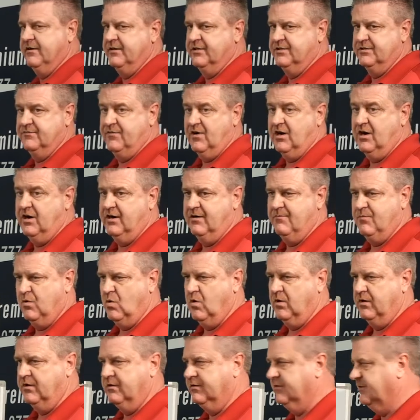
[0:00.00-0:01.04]
it is very
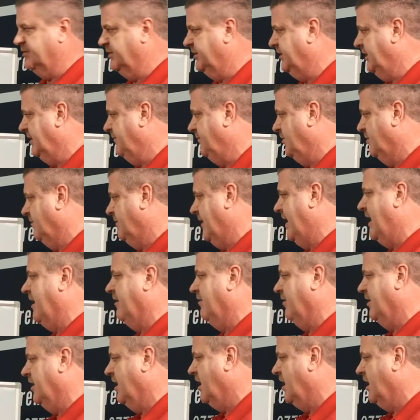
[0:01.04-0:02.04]
important to keep your battery